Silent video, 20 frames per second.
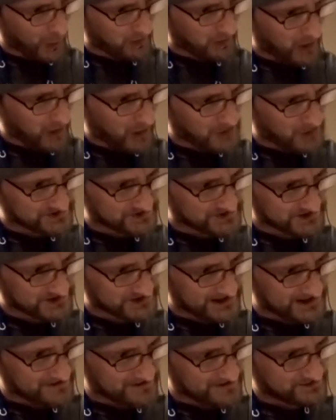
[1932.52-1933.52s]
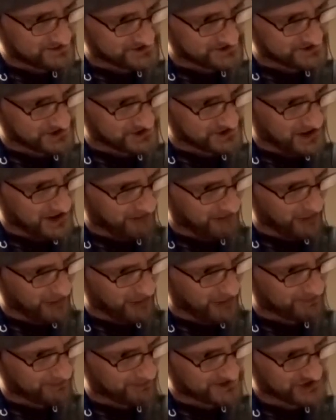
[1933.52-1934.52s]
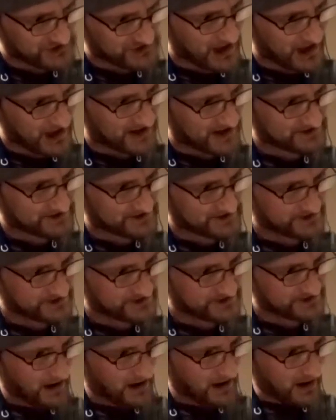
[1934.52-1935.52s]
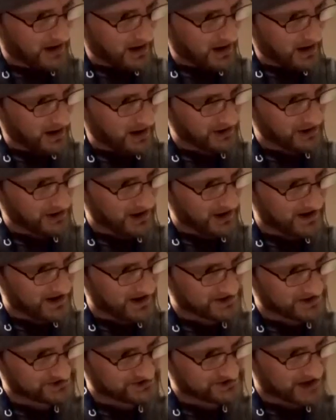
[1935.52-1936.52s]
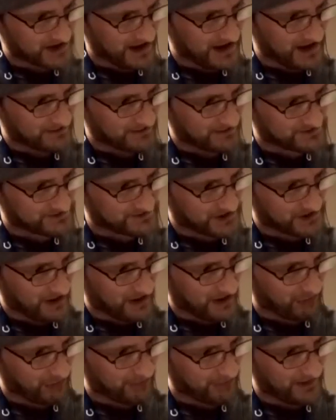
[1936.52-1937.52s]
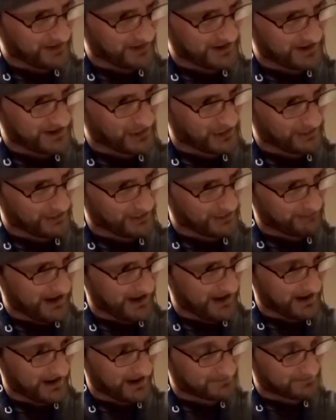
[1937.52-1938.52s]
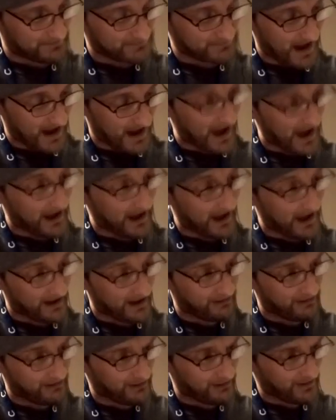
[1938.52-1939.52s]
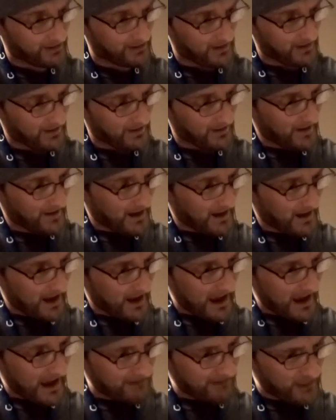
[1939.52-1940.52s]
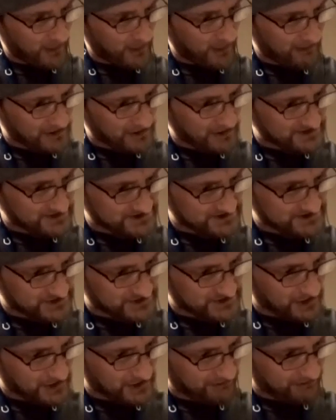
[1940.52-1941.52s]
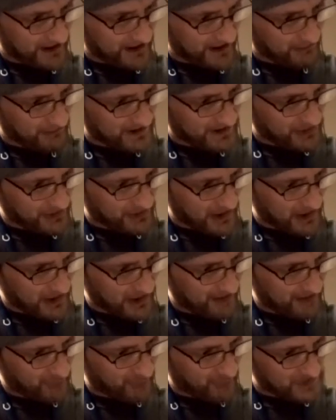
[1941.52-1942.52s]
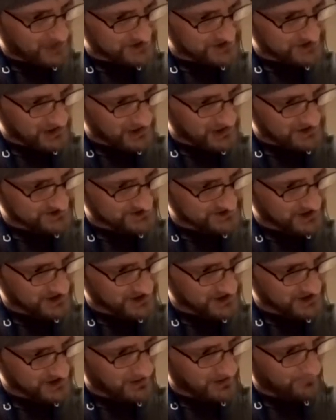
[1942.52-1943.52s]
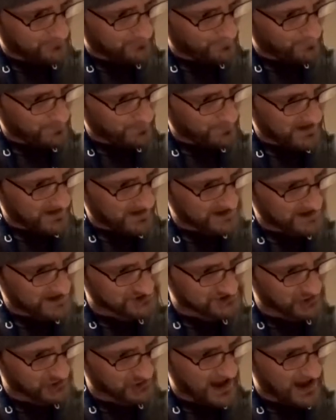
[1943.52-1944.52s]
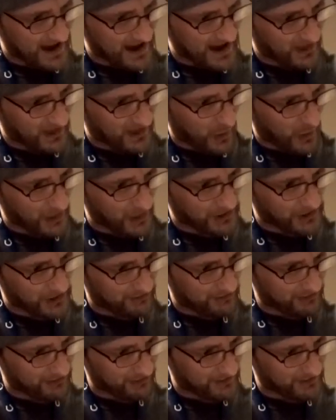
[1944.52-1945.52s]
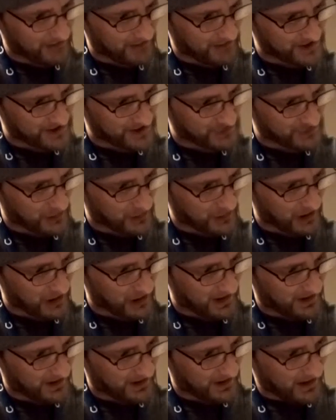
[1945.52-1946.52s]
long sleeves to cover up the tracks, hung your head in shame to cover up the guilt and pain? I have. Have you ever listened to your family cry and voice their concern as you lie and argue for them not to worry?